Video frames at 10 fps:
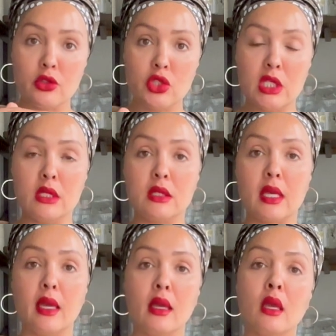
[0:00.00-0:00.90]

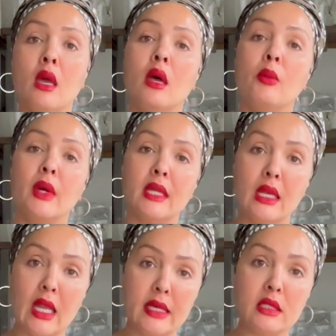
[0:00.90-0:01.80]
cheesecake, but
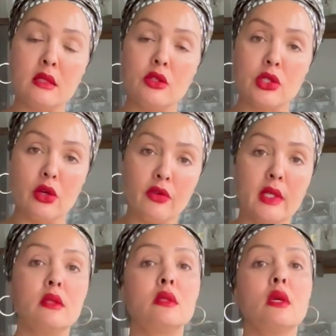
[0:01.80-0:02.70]
less
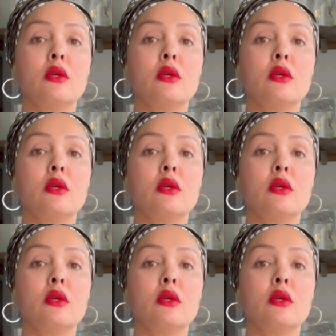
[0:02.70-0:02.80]
servings.